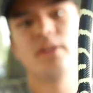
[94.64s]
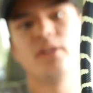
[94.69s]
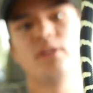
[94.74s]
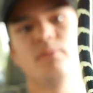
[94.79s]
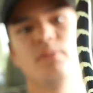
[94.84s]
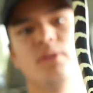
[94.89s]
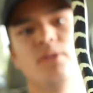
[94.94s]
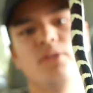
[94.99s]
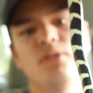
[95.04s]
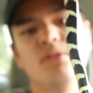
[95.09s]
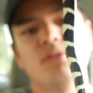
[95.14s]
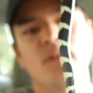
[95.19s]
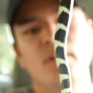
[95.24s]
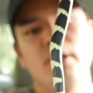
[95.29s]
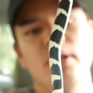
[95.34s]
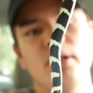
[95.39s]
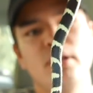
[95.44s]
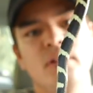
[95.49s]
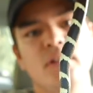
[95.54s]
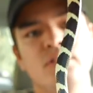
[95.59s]
get him to turn
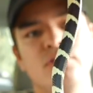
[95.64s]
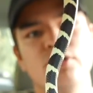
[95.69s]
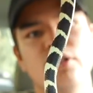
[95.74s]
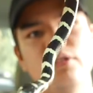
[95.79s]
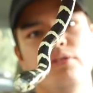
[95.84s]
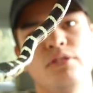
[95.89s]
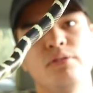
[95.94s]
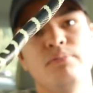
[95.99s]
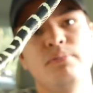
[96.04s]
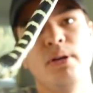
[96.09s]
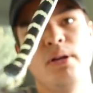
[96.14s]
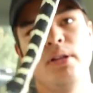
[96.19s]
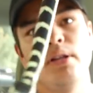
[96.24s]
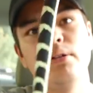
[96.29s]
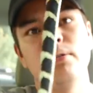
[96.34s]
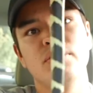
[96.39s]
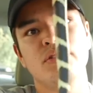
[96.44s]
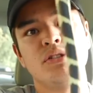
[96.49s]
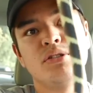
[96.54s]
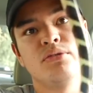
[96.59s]
around here, I can show you his belly,
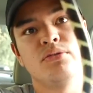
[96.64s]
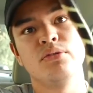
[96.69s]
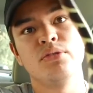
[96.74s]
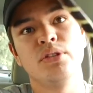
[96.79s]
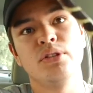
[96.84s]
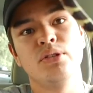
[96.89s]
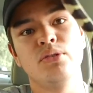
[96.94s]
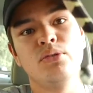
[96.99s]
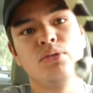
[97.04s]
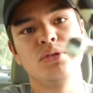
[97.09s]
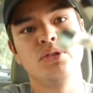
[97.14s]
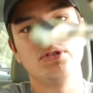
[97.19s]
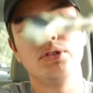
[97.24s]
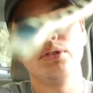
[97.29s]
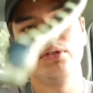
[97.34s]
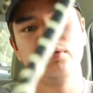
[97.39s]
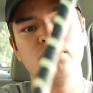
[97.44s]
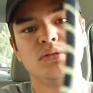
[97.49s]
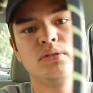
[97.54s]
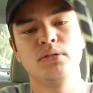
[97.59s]
which is really cool
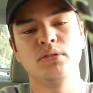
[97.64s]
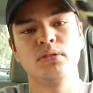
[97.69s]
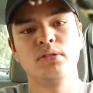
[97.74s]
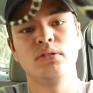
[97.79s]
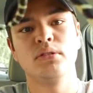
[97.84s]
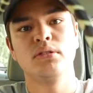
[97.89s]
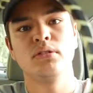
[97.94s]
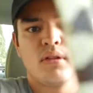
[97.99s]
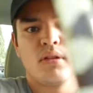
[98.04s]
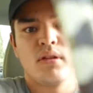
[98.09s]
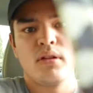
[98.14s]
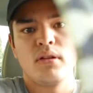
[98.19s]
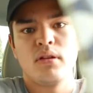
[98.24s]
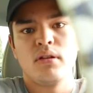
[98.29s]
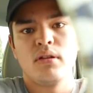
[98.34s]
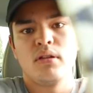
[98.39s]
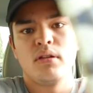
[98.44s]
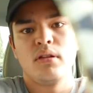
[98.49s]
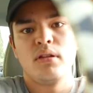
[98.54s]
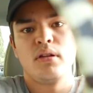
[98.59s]
too.
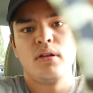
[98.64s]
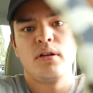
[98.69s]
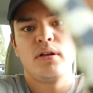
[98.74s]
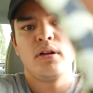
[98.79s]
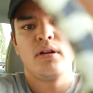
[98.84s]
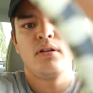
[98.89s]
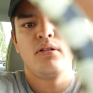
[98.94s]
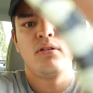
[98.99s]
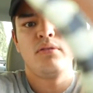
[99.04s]
There you go.